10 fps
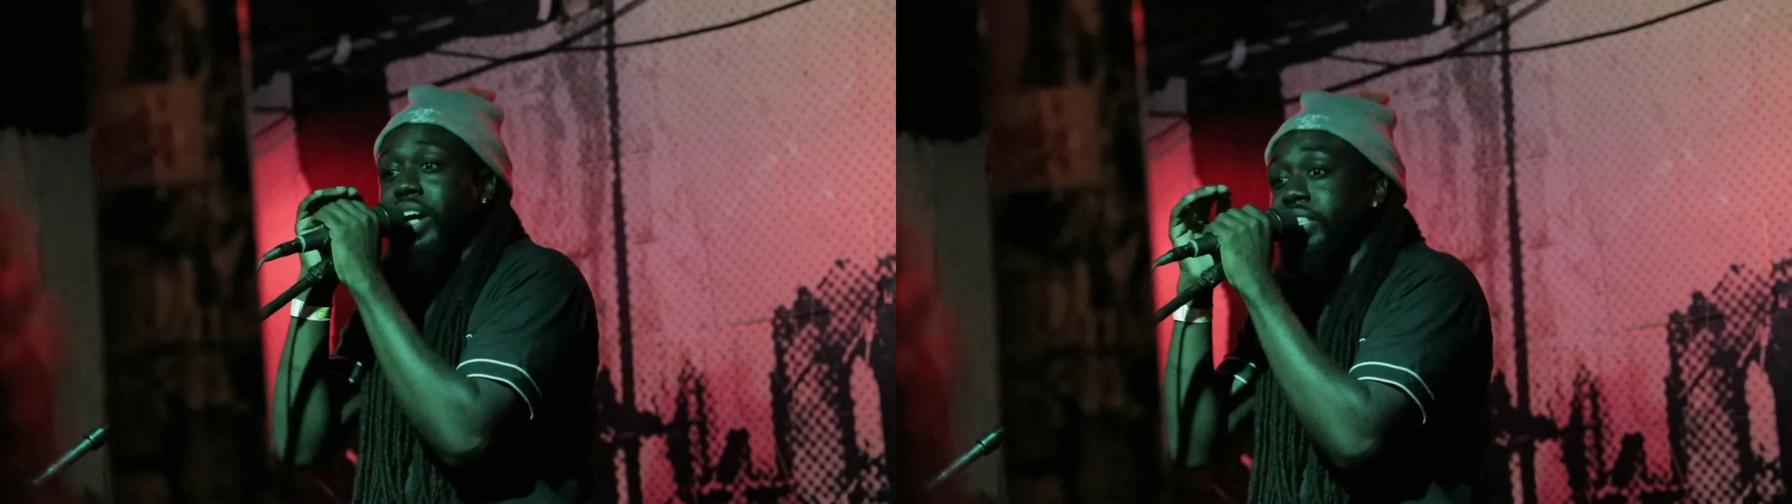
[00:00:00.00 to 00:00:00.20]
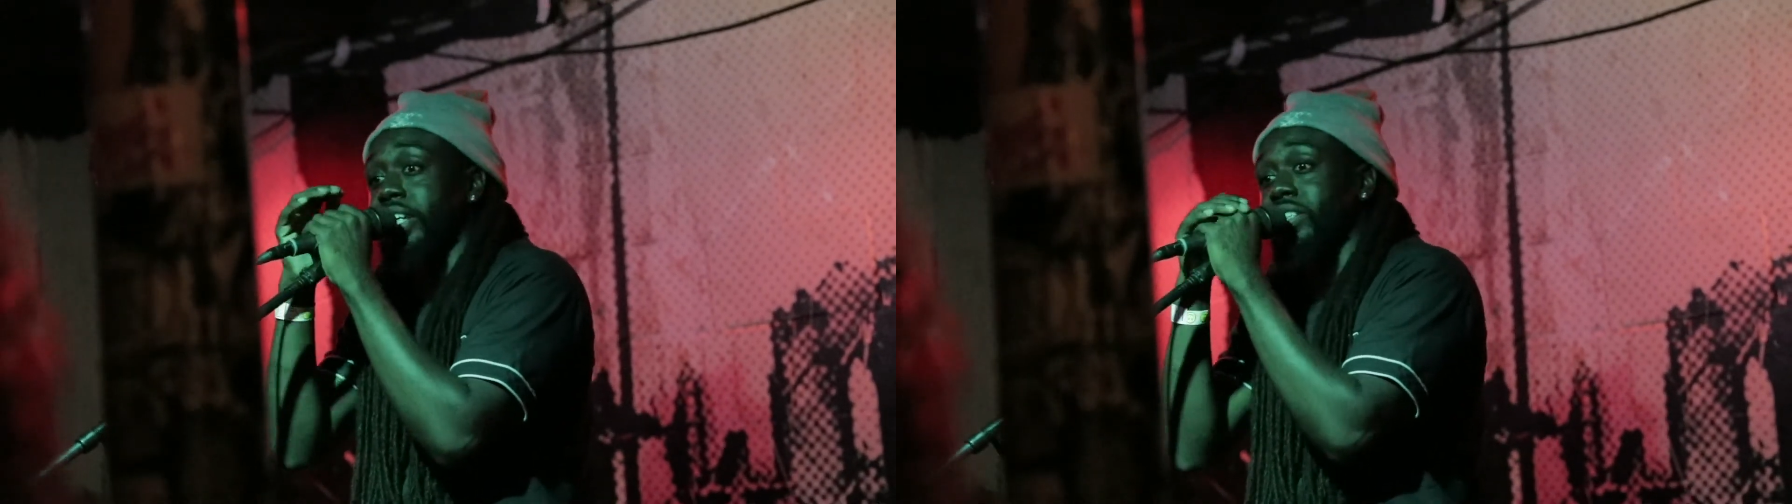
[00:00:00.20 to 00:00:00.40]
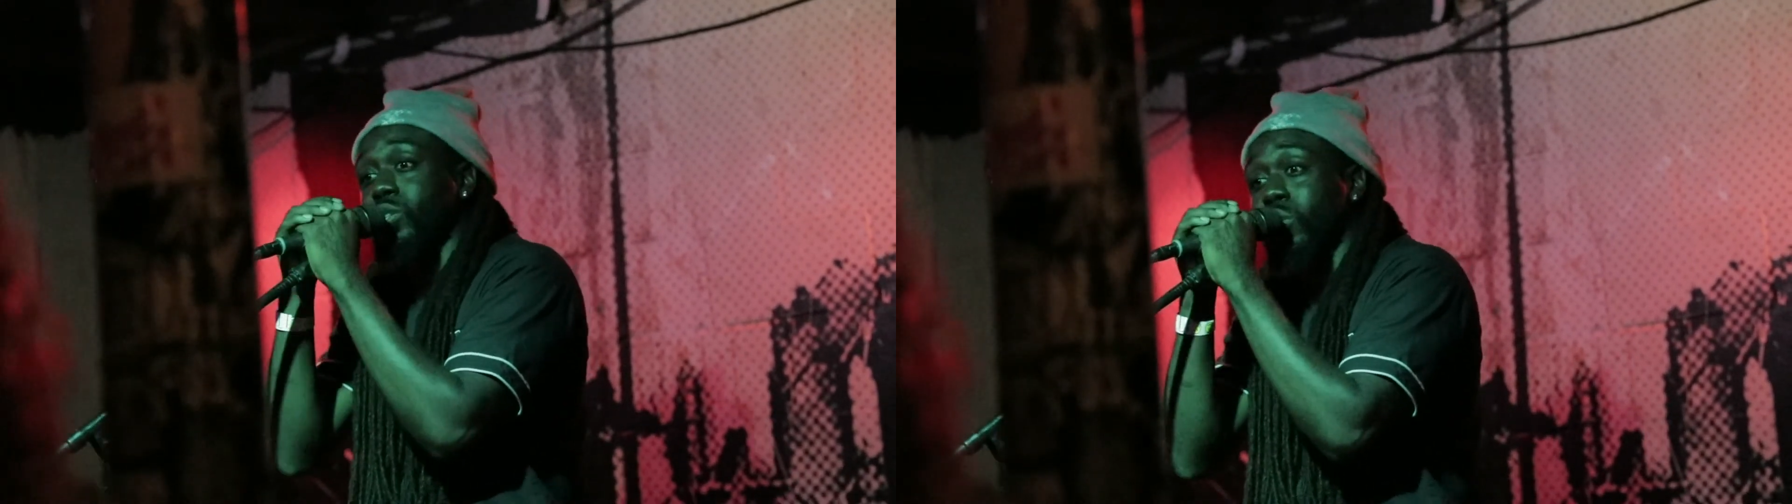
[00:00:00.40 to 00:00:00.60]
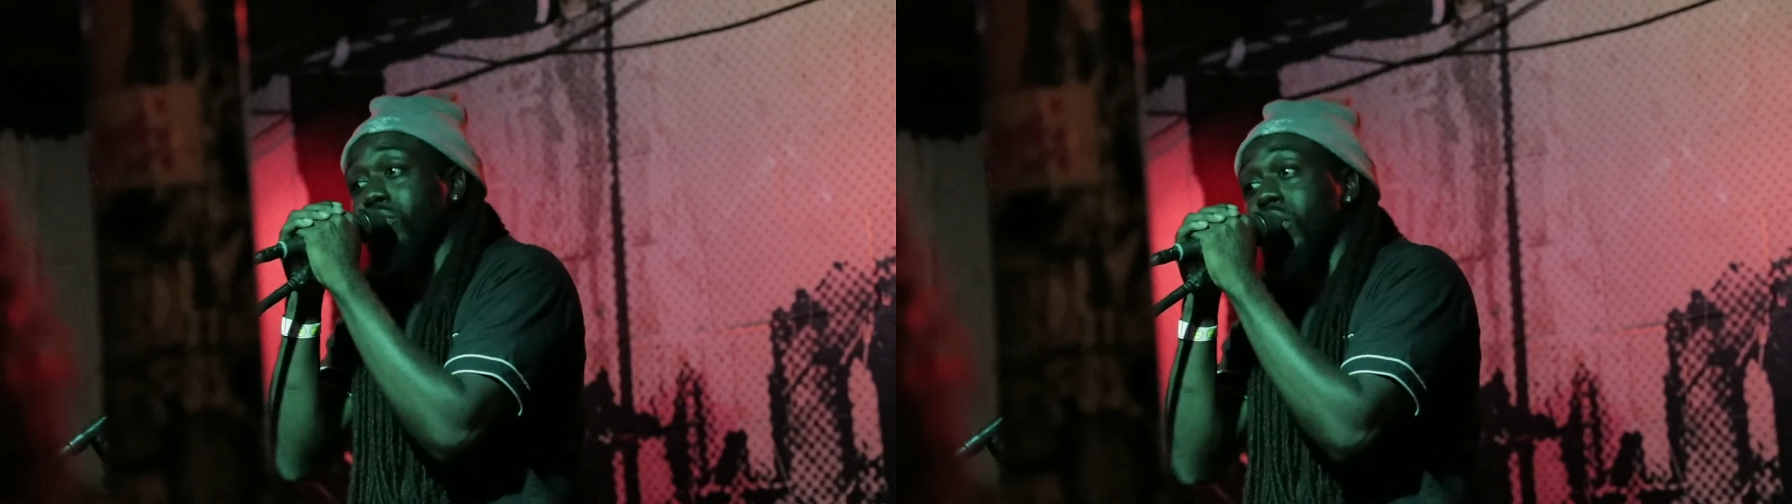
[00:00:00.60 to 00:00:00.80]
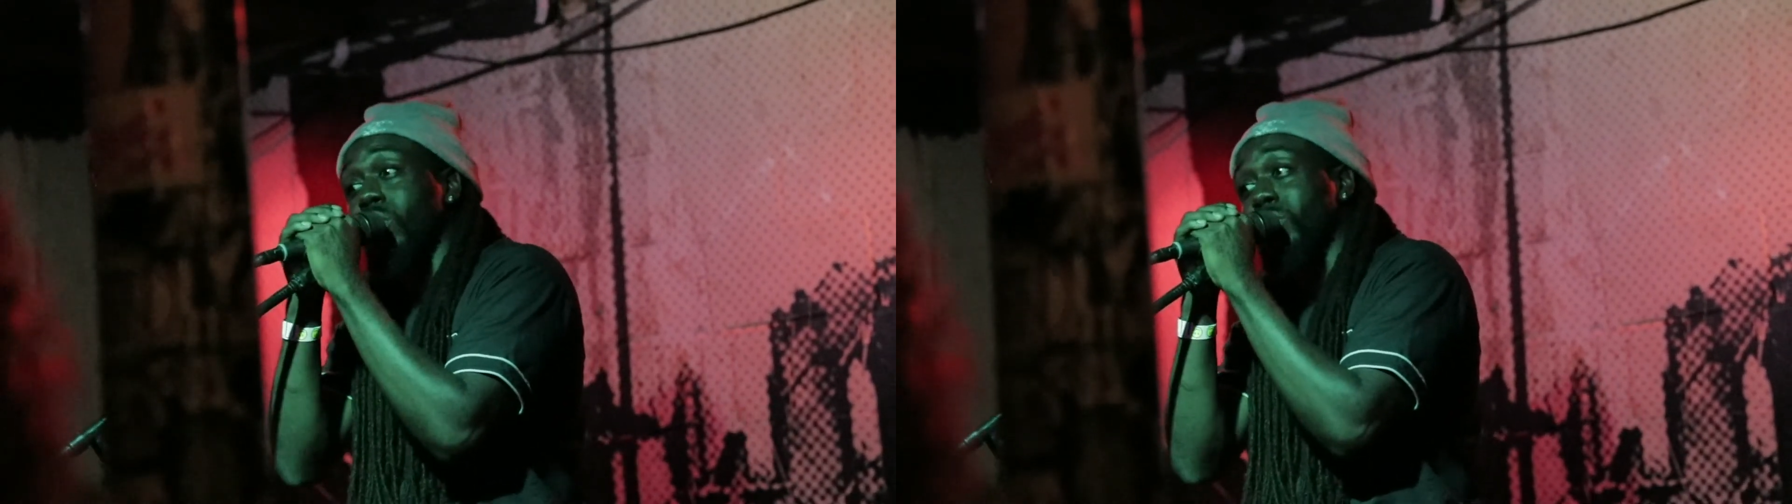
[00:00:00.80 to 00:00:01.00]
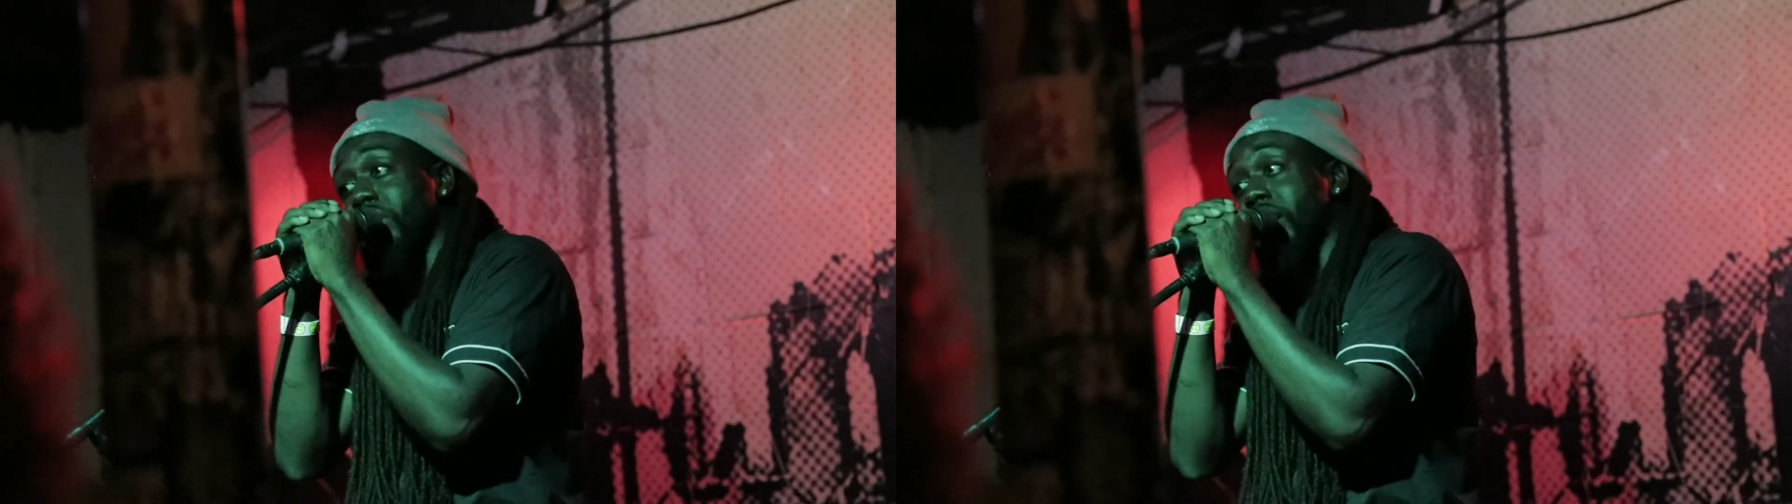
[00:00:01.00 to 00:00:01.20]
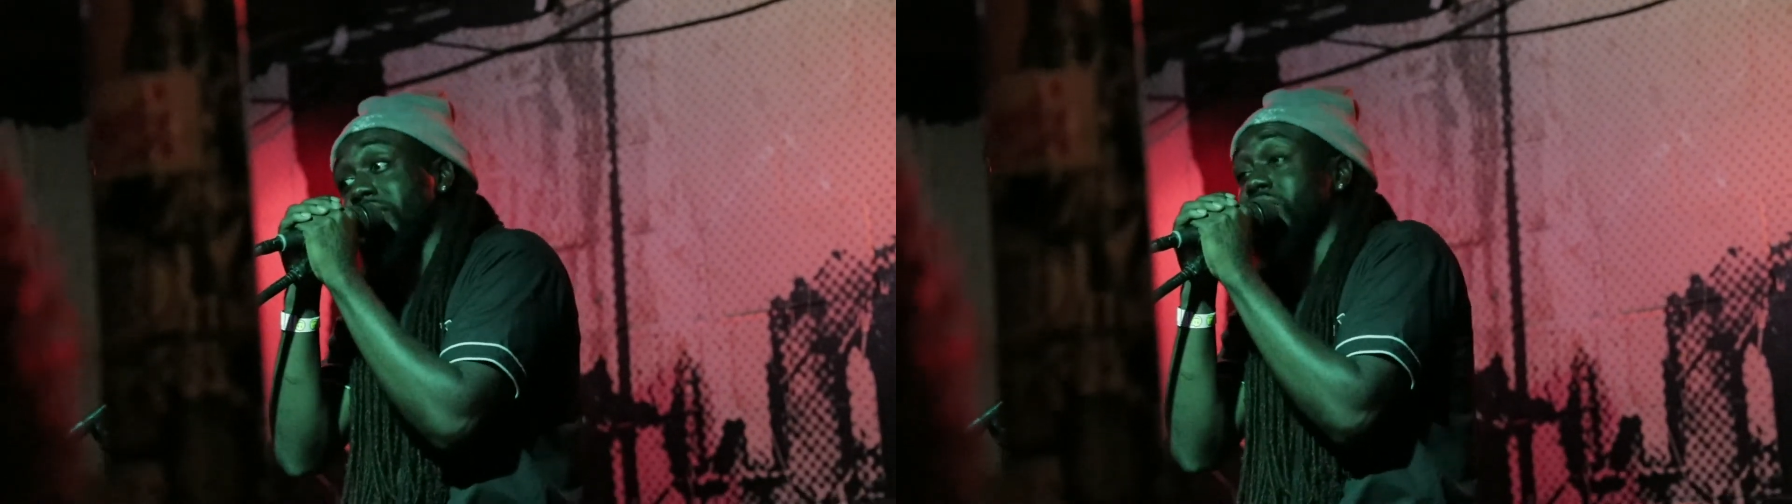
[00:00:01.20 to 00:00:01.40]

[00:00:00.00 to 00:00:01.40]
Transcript: gotta take control of our own lives,